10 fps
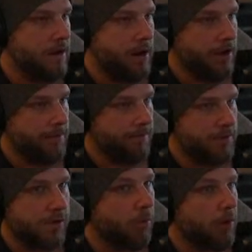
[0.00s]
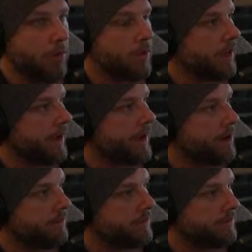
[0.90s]
to the point where like
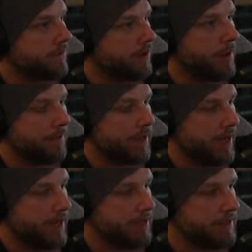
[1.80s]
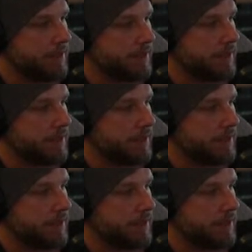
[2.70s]
I was, for a couple days,